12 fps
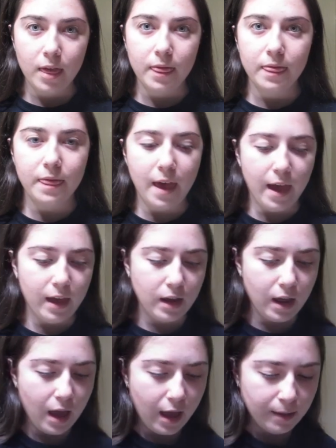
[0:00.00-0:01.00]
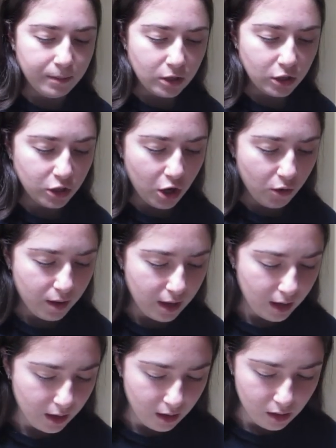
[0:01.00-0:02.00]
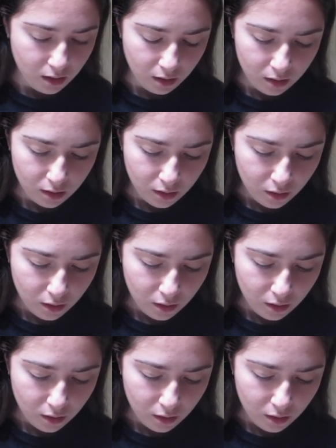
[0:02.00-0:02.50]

Then I'm gonna go in